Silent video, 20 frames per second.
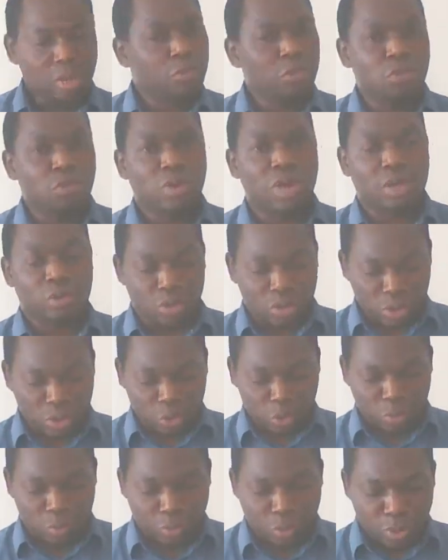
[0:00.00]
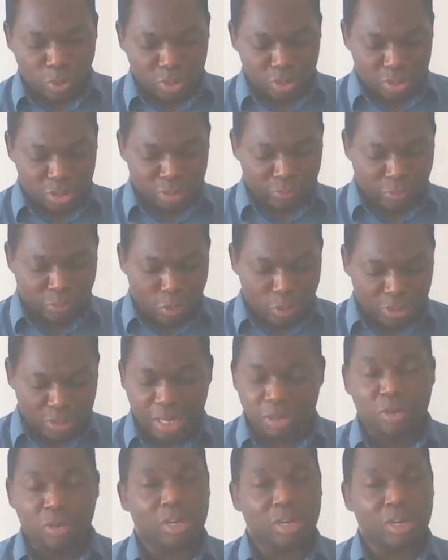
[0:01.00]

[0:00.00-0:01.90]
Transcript: Even though I do not support divorce,